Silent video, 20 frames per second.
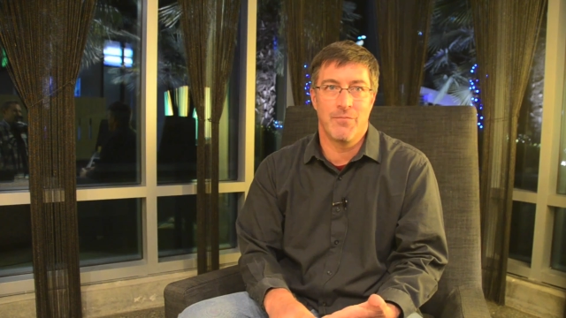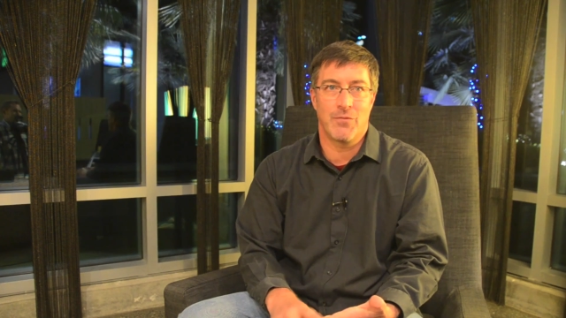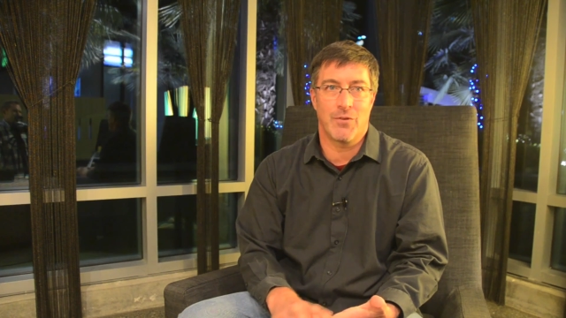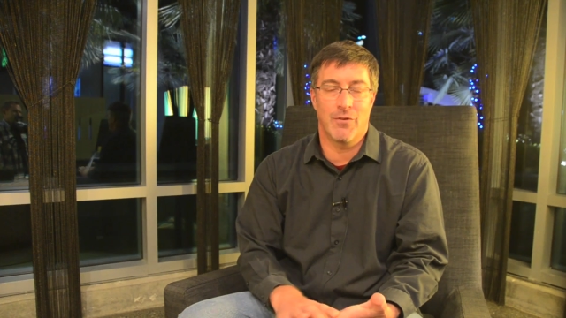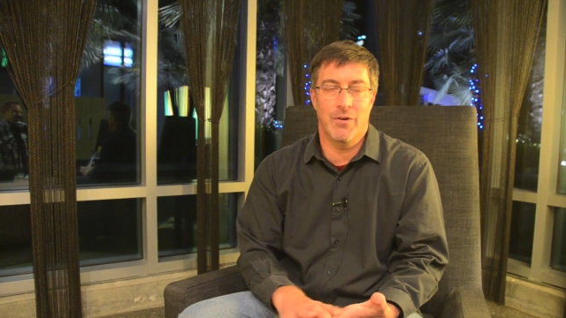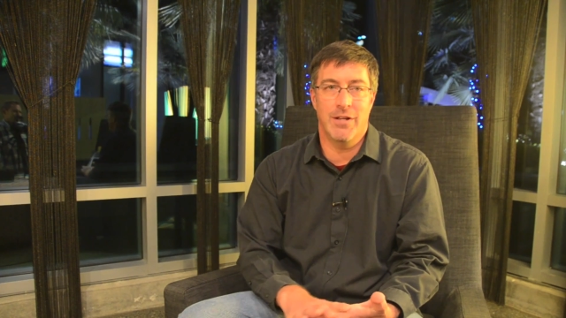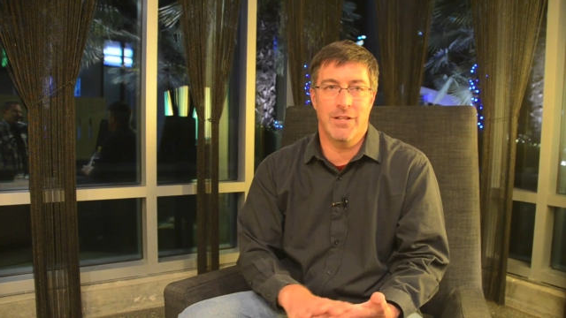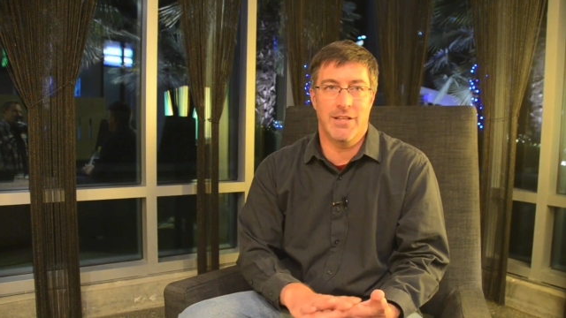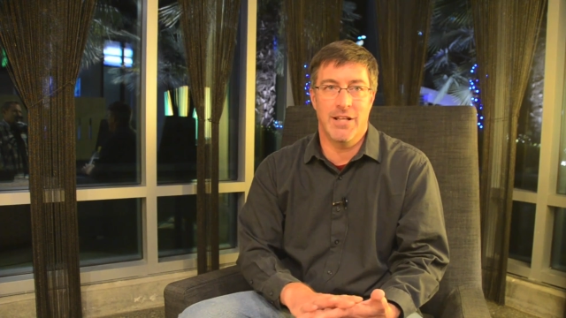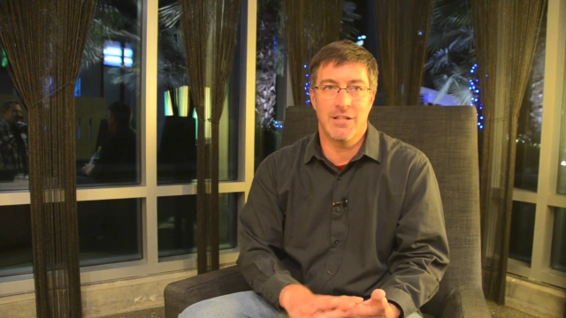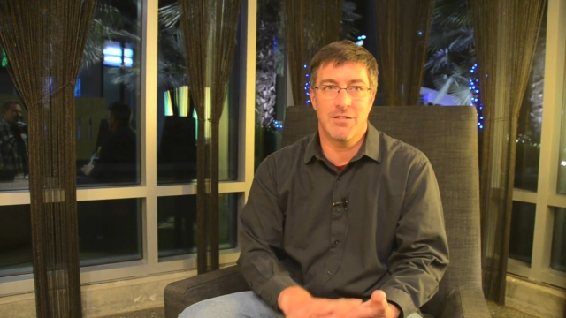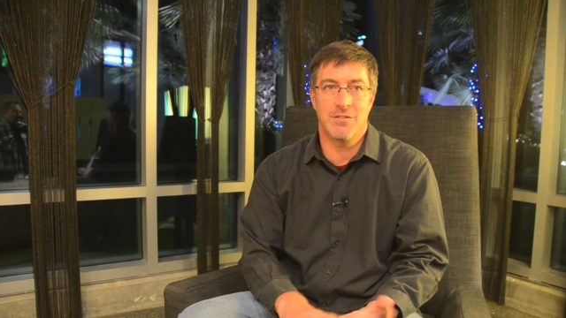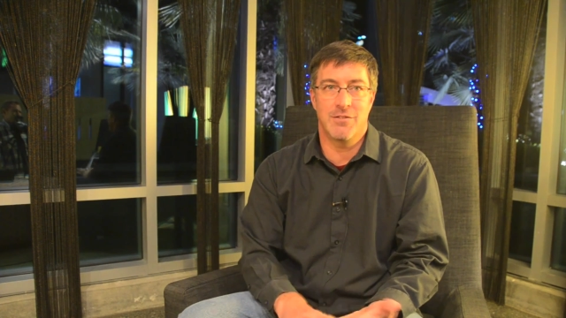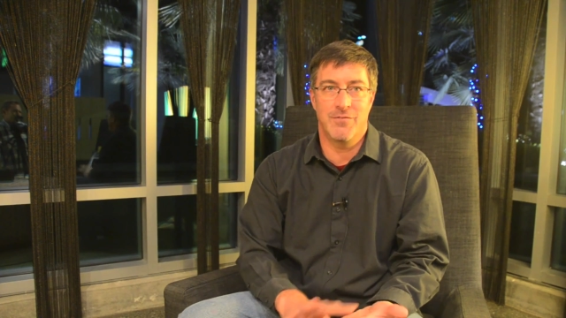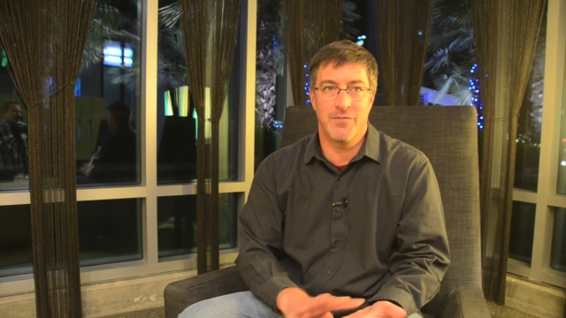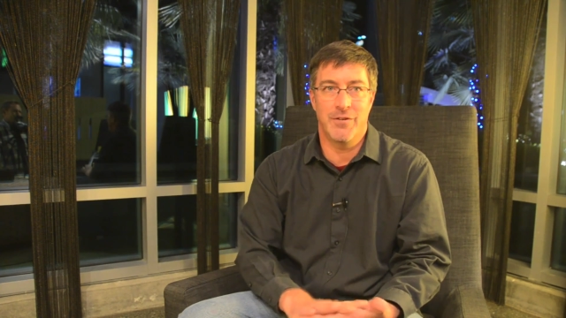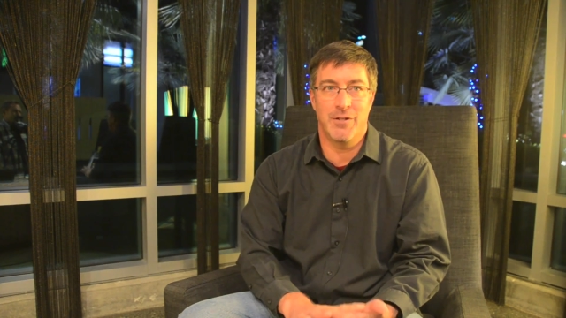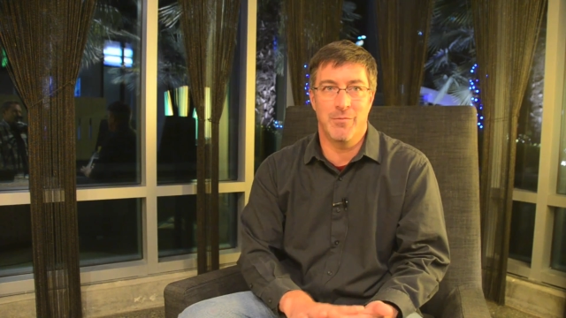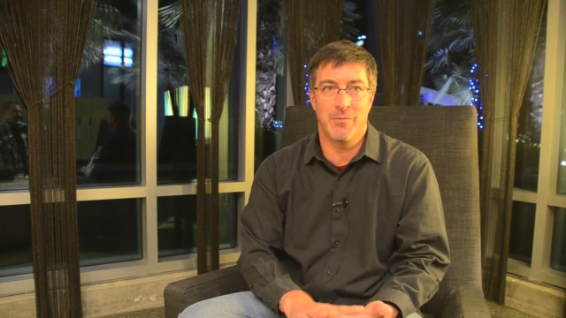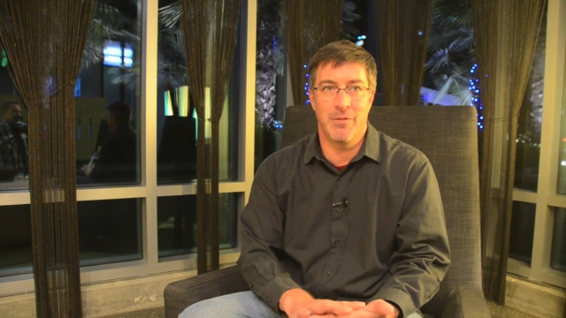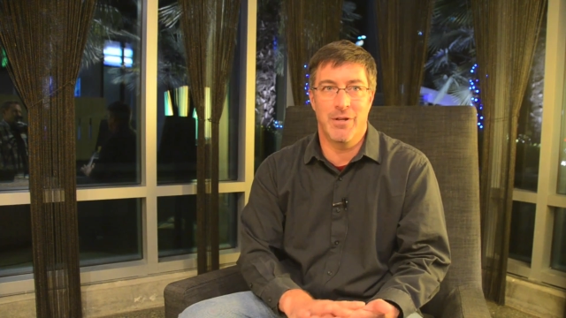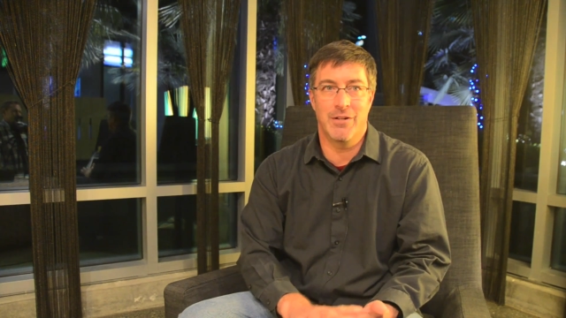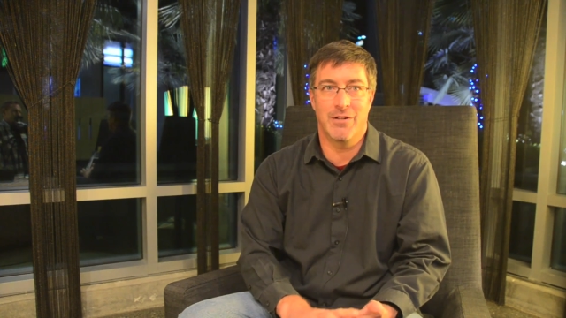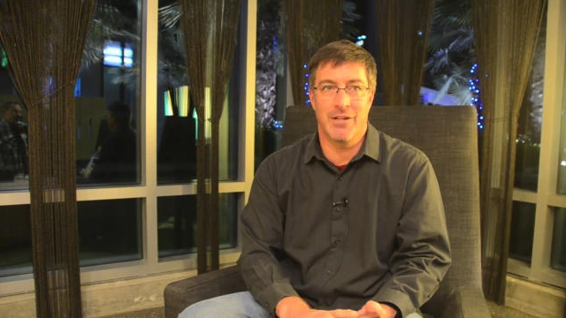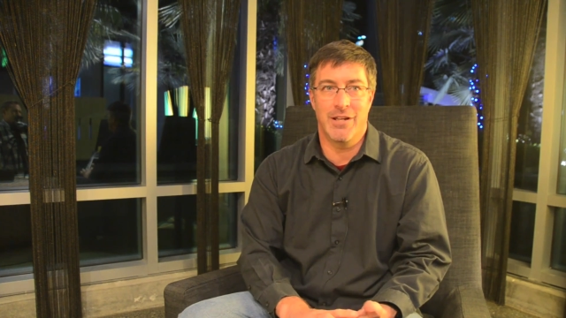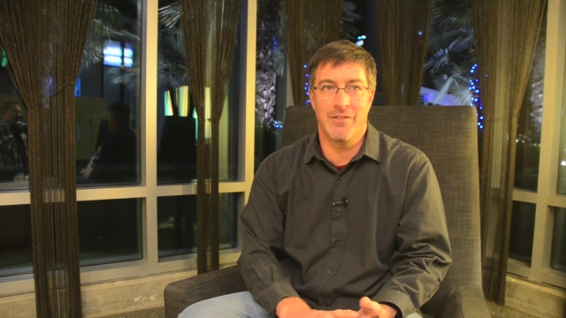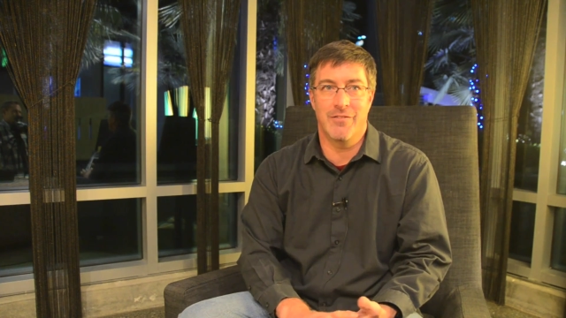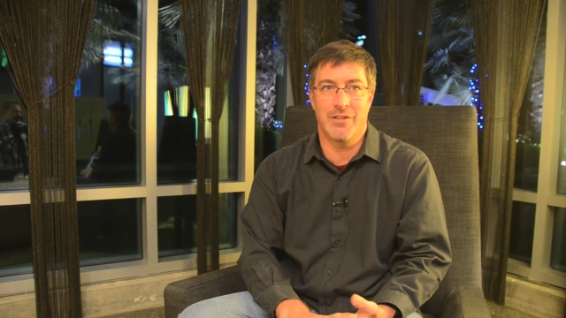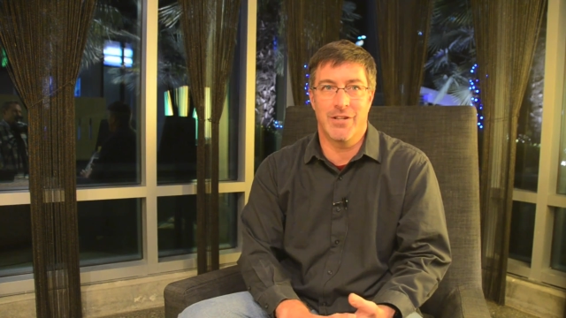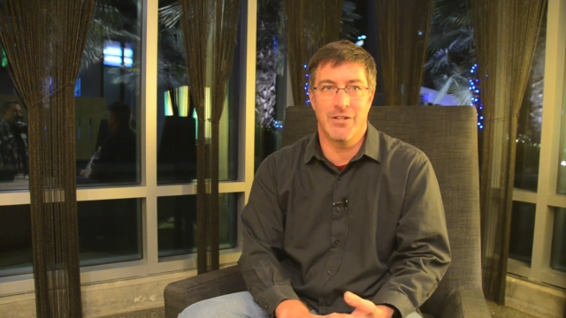right? That's the fundamental
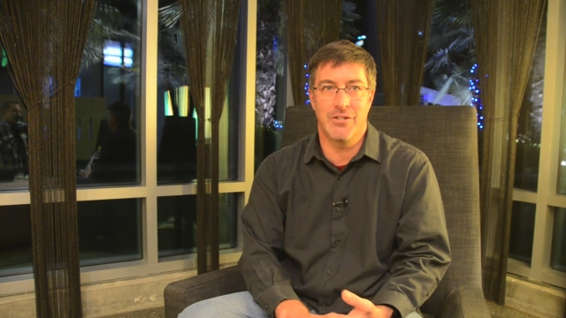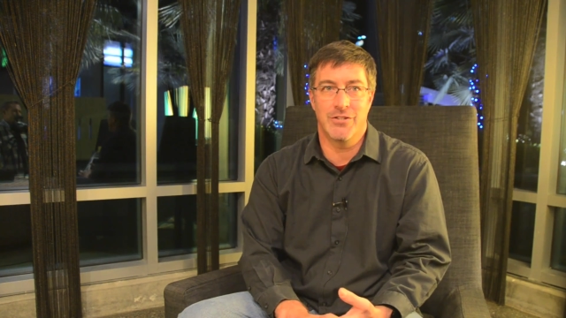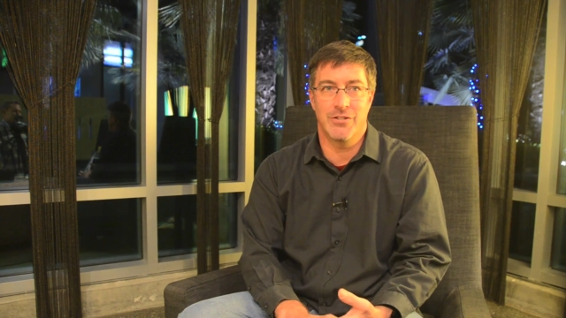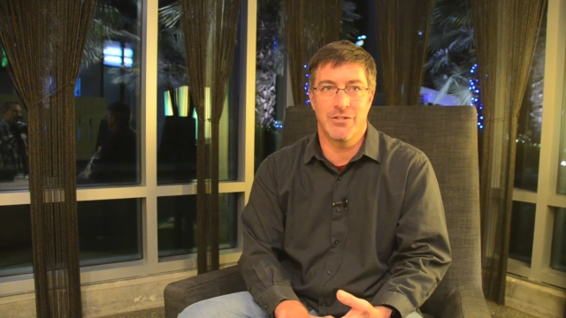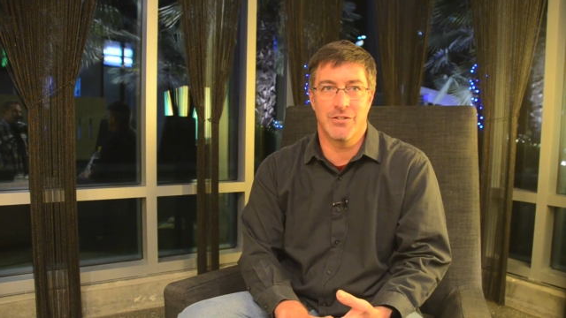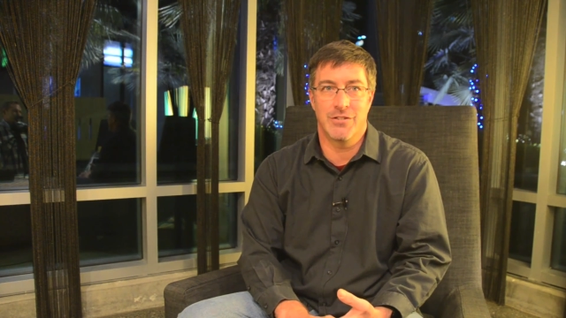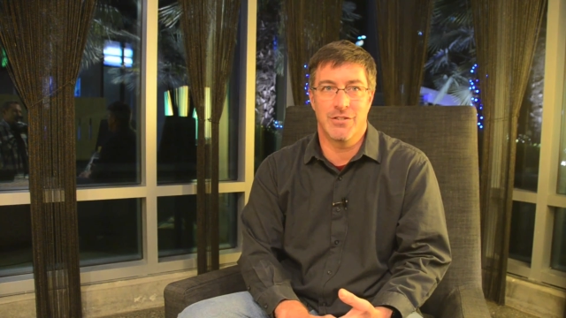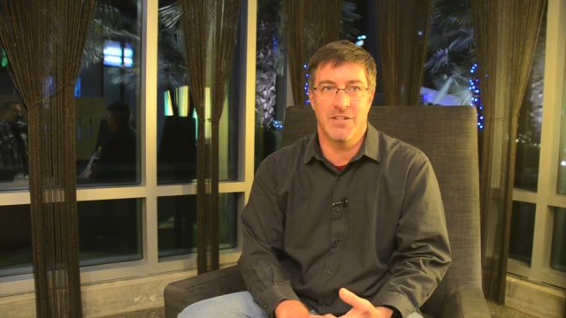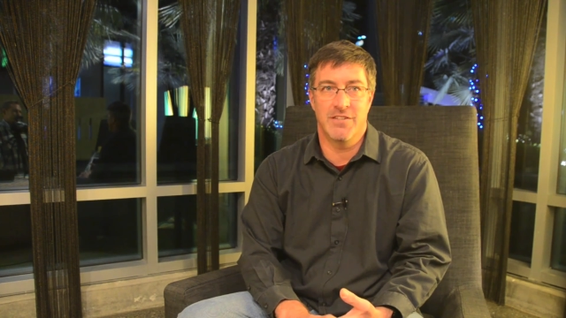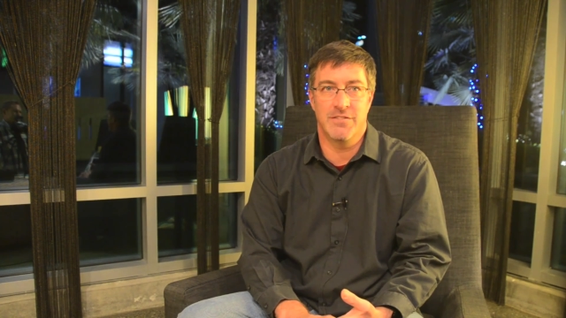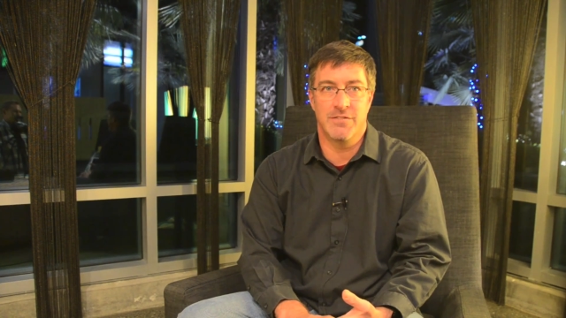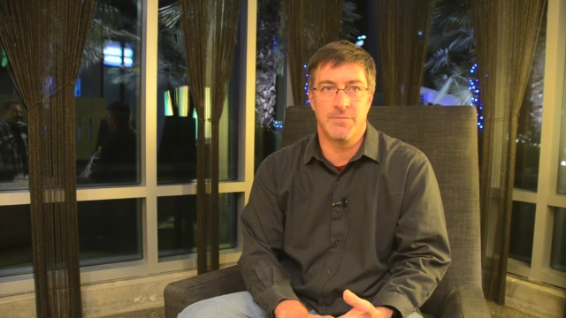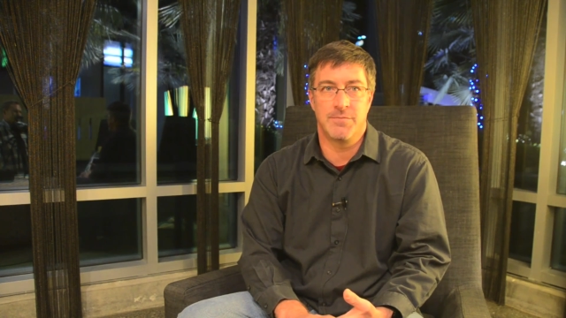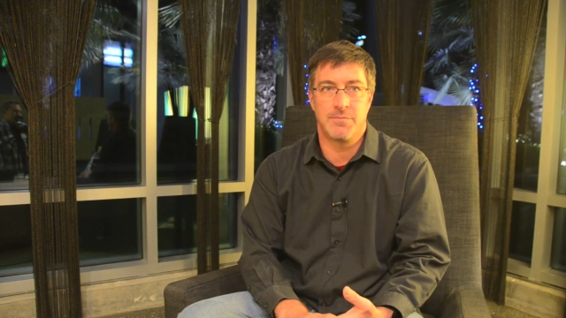navigation stuff.